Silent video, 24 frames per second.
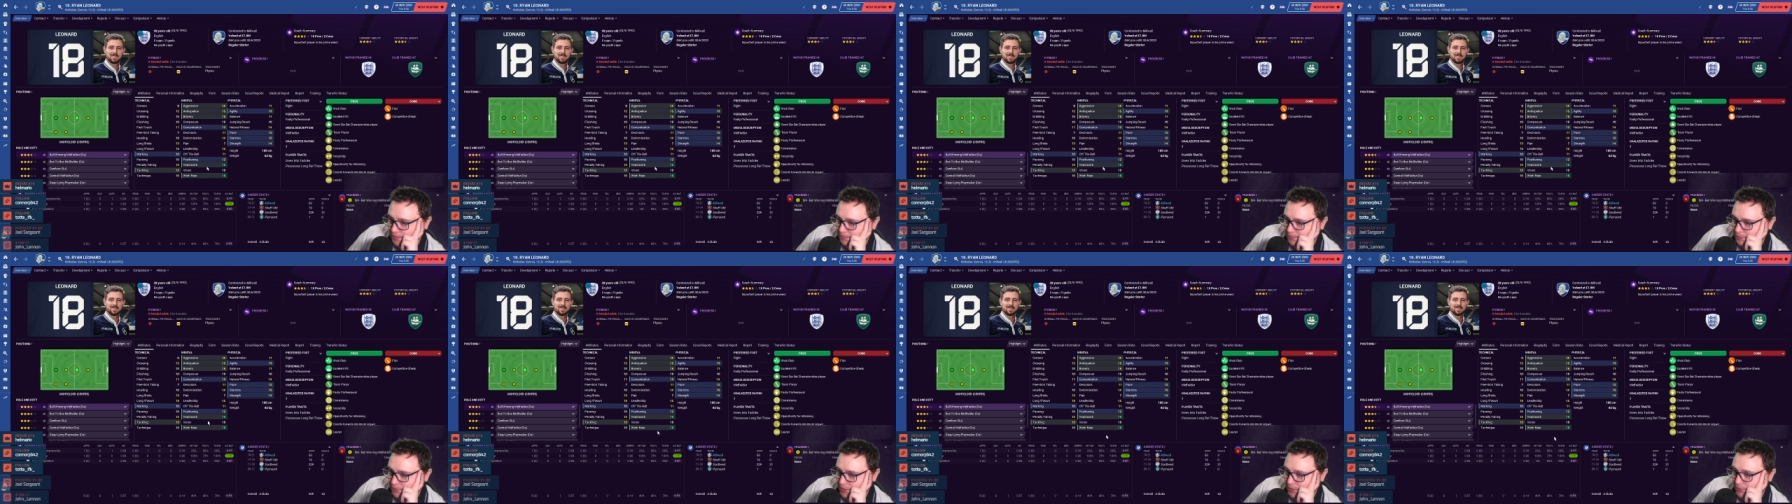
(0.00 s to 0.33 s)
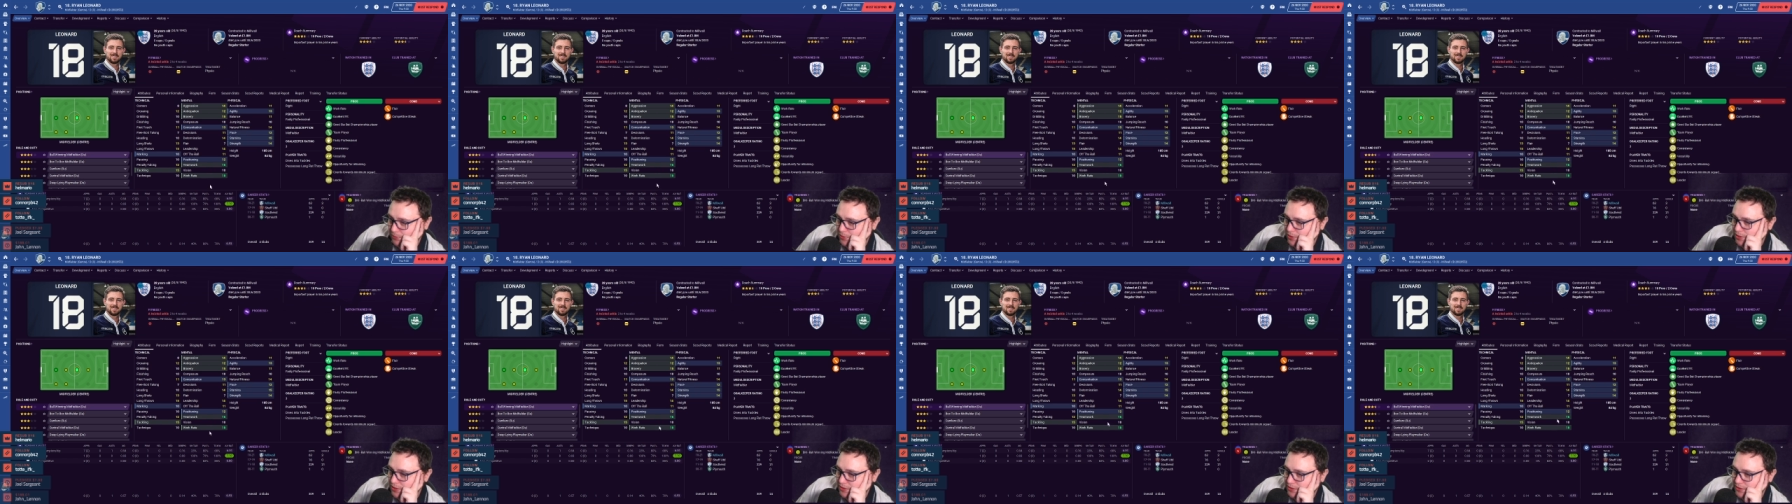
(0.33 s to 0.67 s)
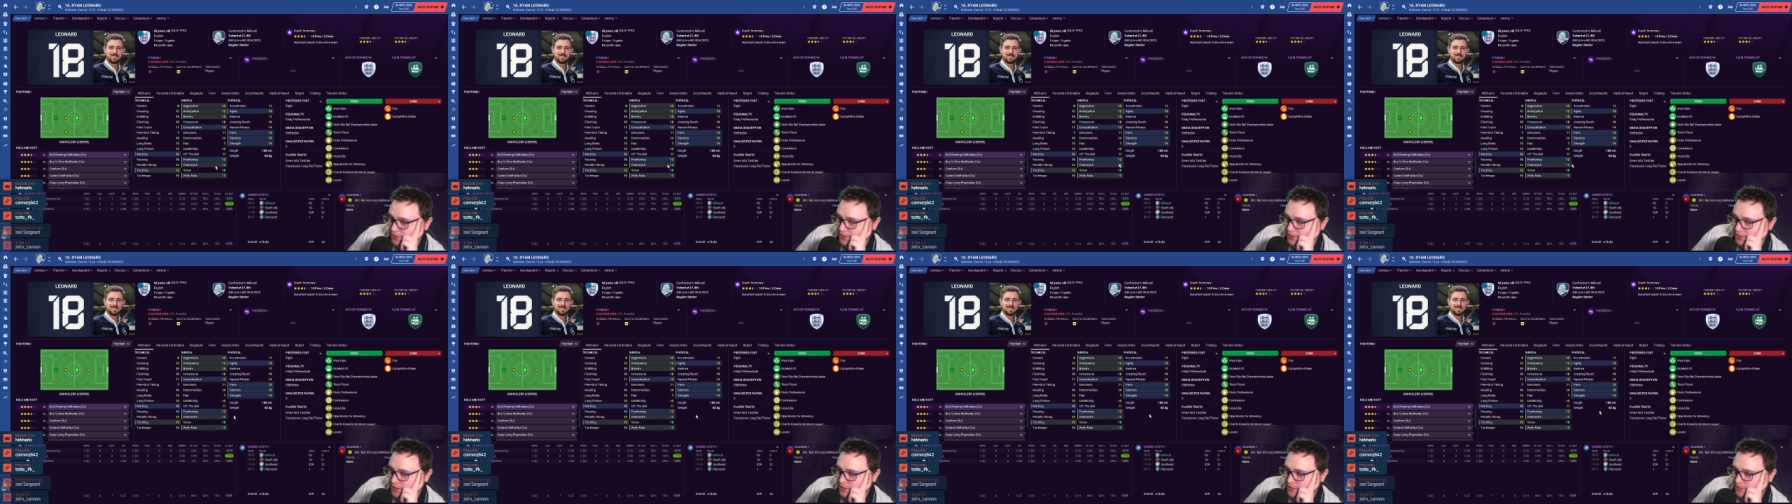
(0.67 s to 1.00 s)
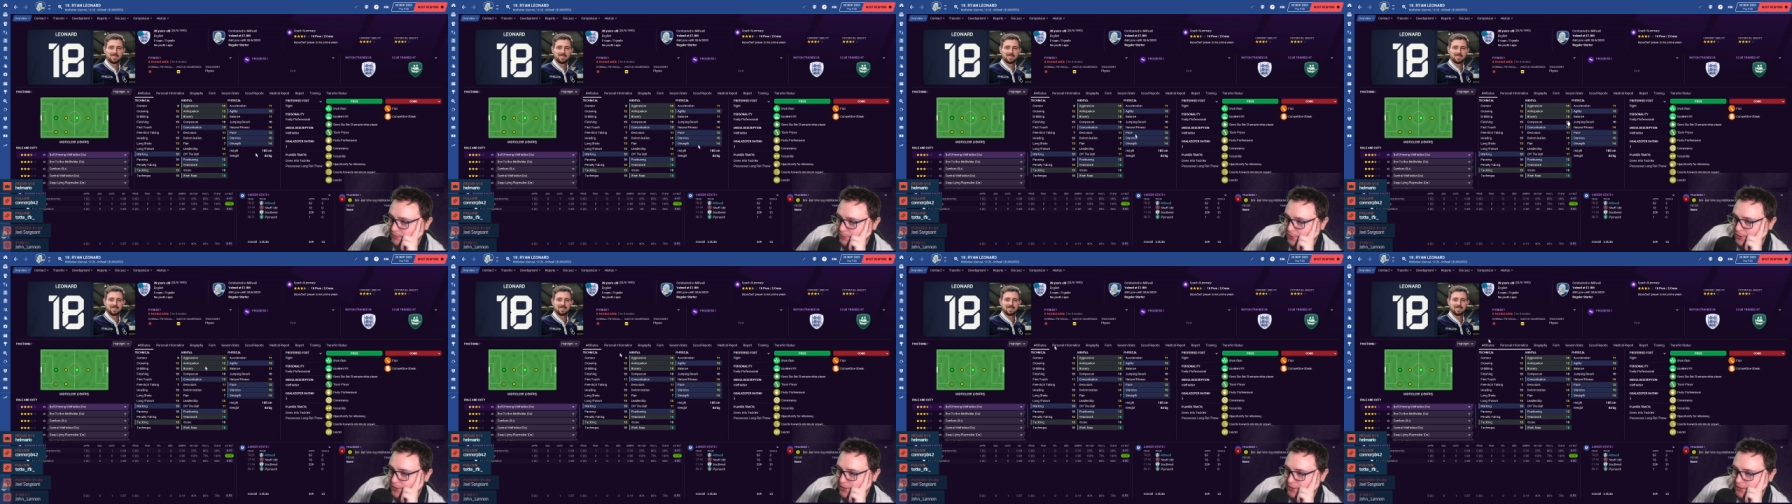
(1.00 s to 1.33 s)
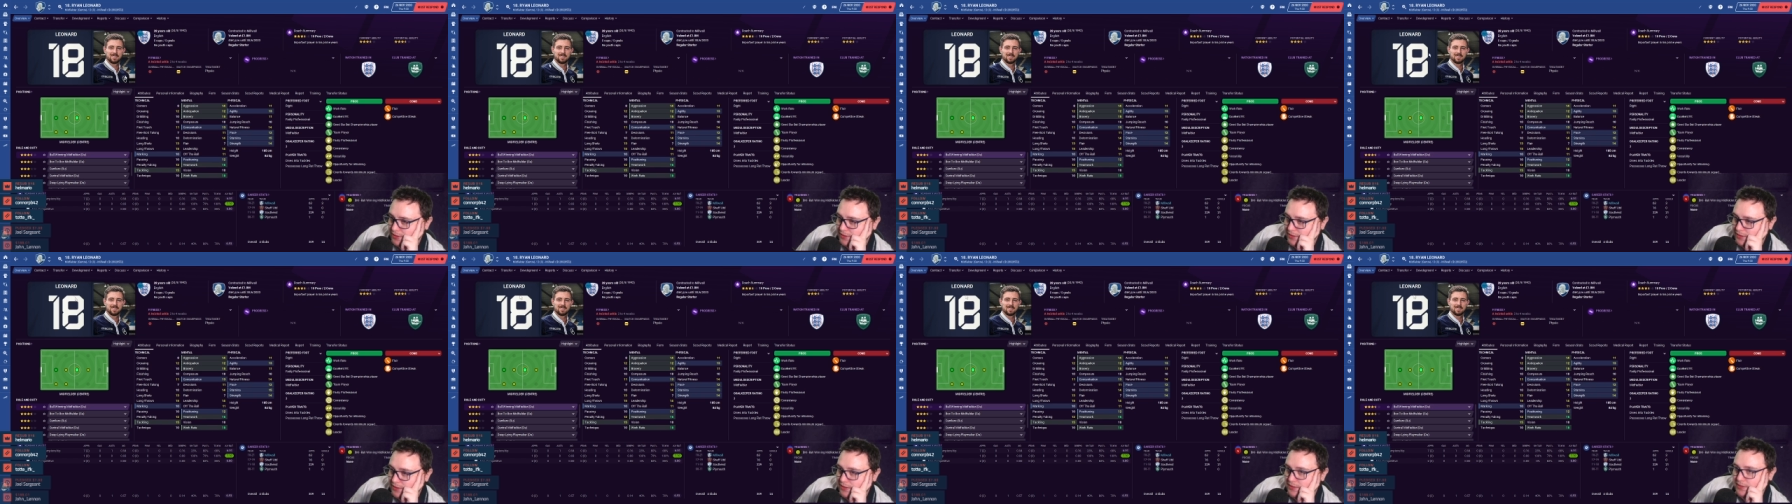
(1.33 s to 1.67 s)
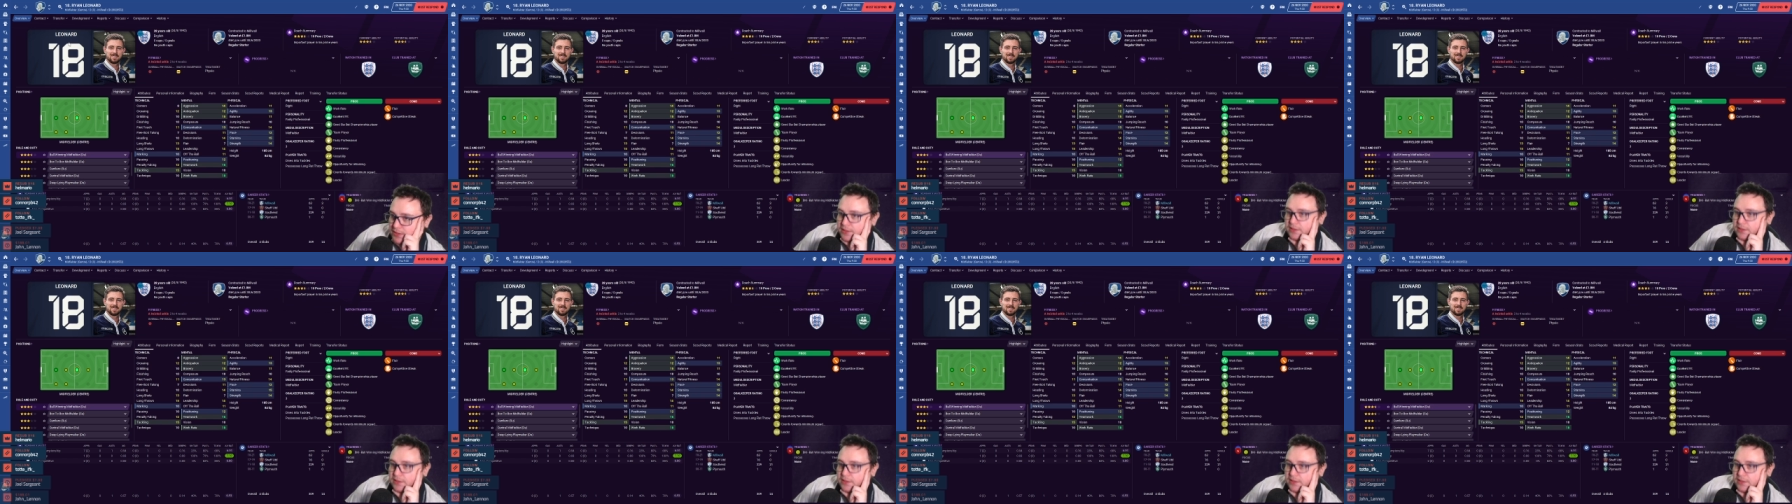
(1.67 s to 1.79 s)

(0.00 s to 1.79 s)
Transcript: When he works his he works his ass